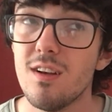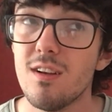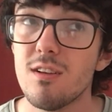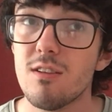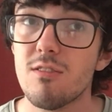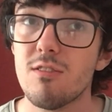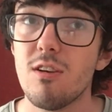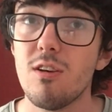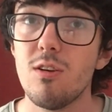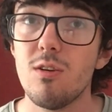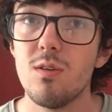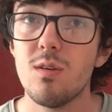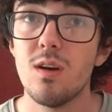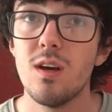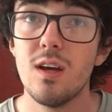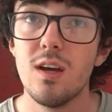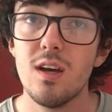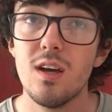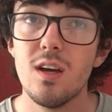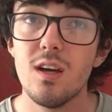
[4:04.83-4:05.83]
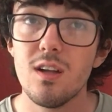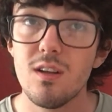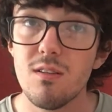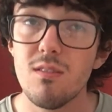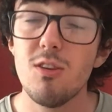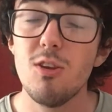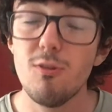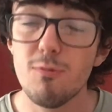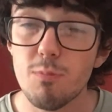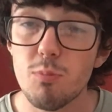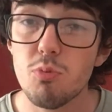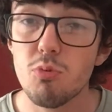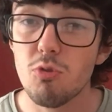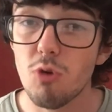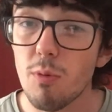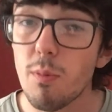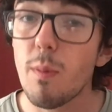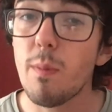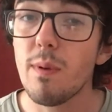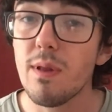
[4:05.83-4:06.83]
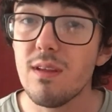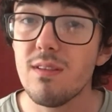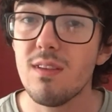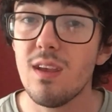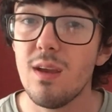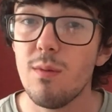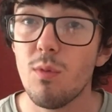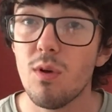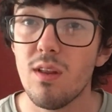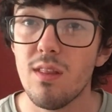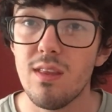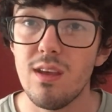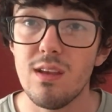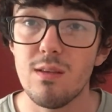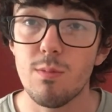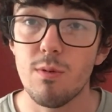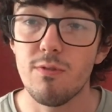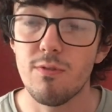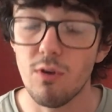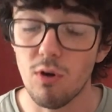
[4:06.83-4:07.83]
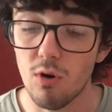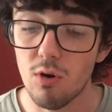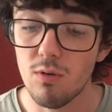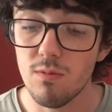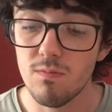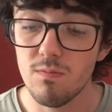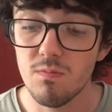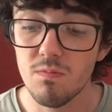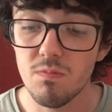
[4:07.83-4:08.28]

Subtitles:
So, you've probably seen one of these before,